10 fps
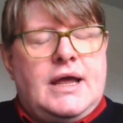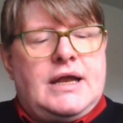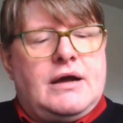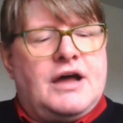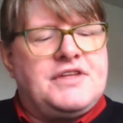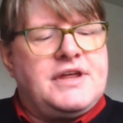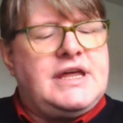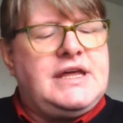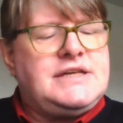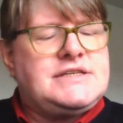I think
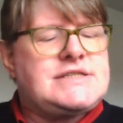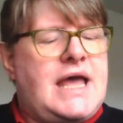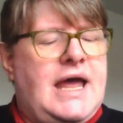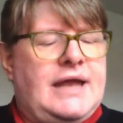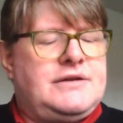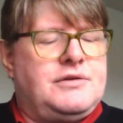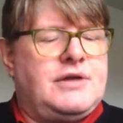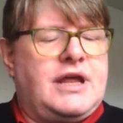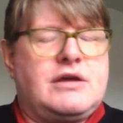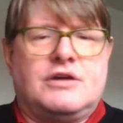he said that
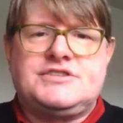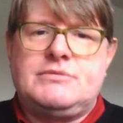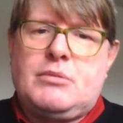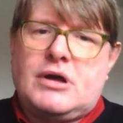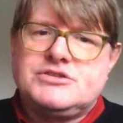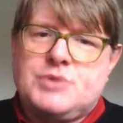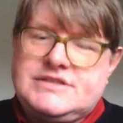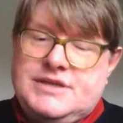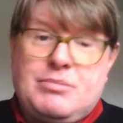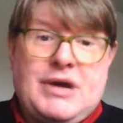it cost him about
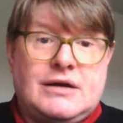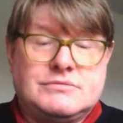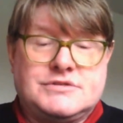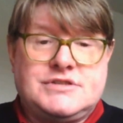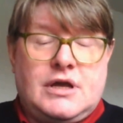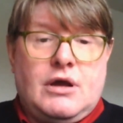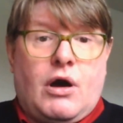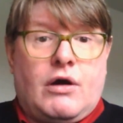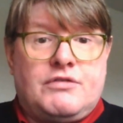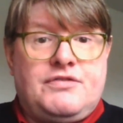£20
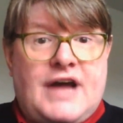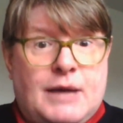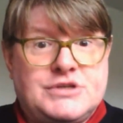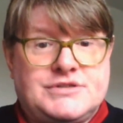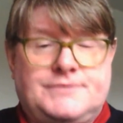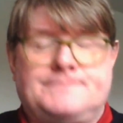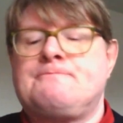off Amazon.